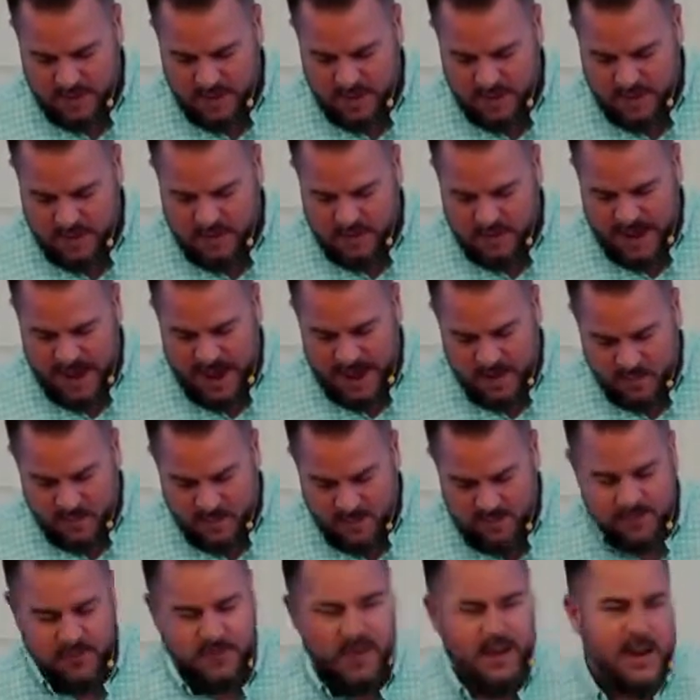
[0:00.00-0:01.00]
How do we
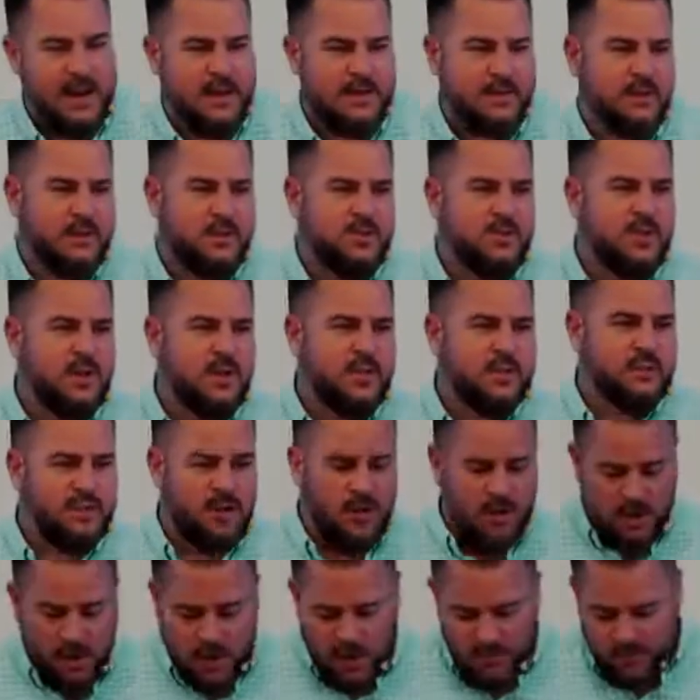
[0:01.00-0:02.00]
fight the drift?
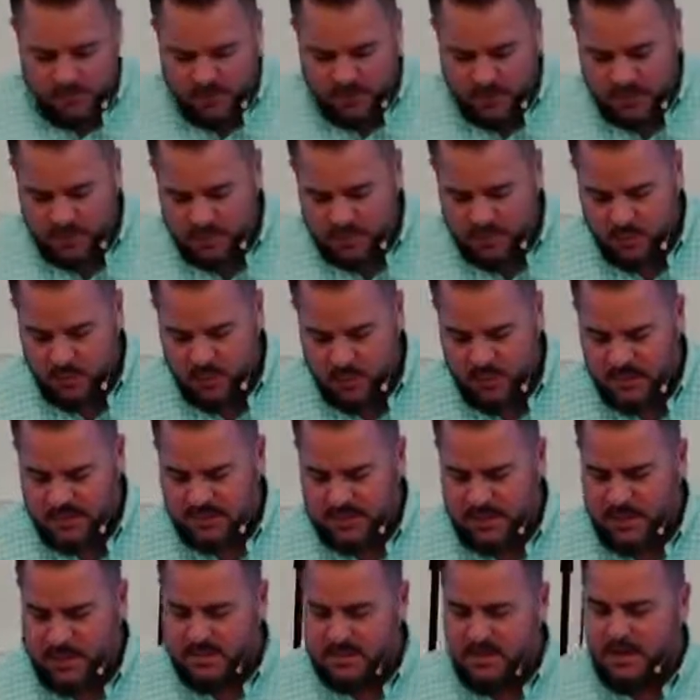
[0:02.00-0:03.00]
Starting off in verse 1, it
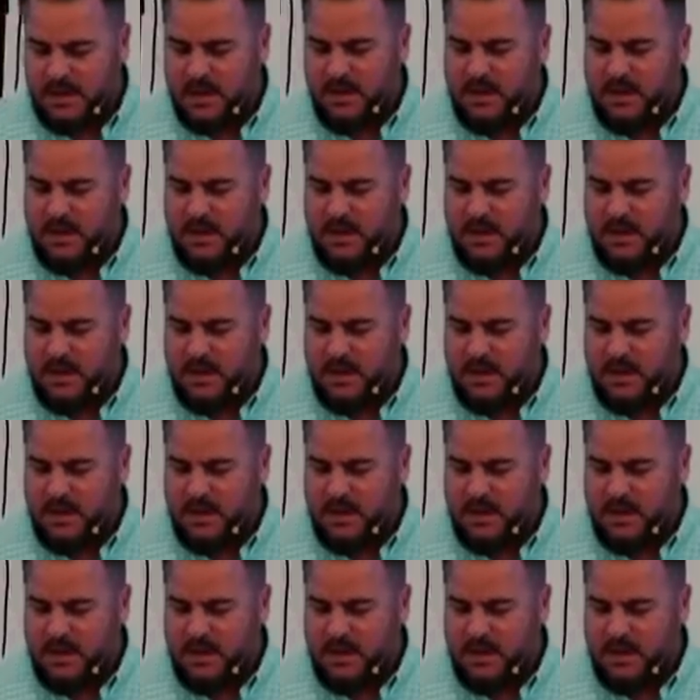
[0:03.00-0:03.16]
says,